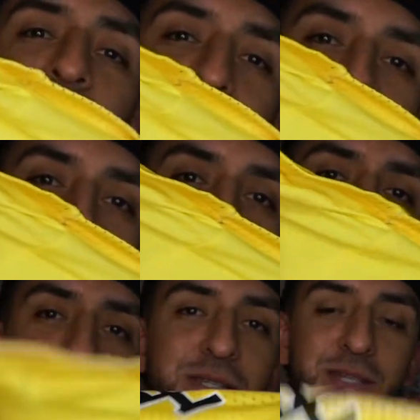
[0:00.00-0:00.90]
something
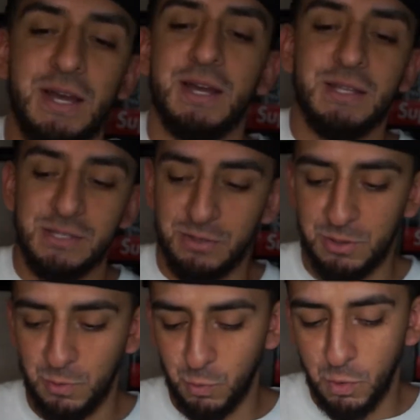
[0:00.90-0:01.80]
inside so
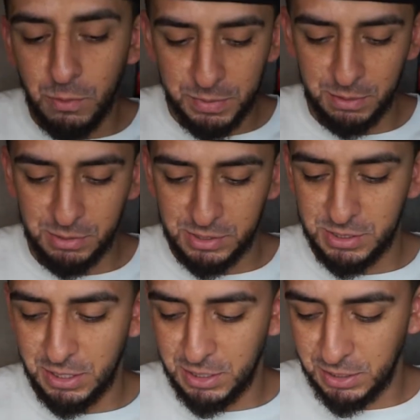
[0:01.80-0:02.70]
you won't be able to
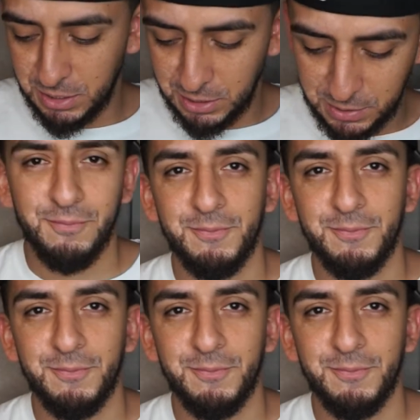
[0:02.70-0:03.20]
see anything.